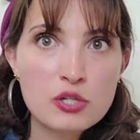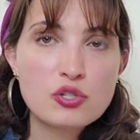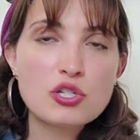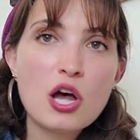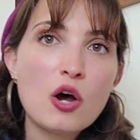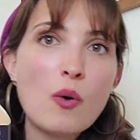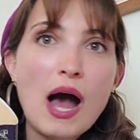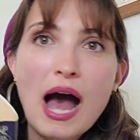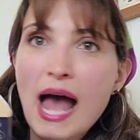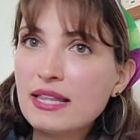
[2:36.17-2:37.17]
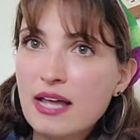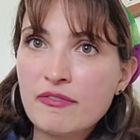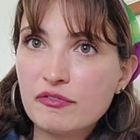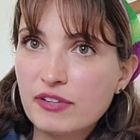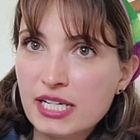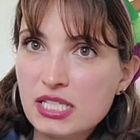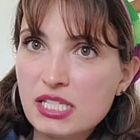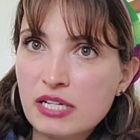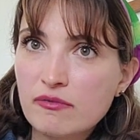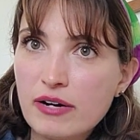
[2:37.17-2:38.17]
So I love
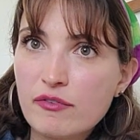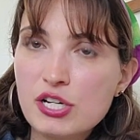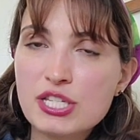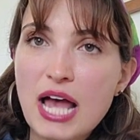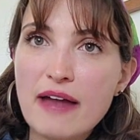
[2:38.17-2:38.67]
Francine Rivers.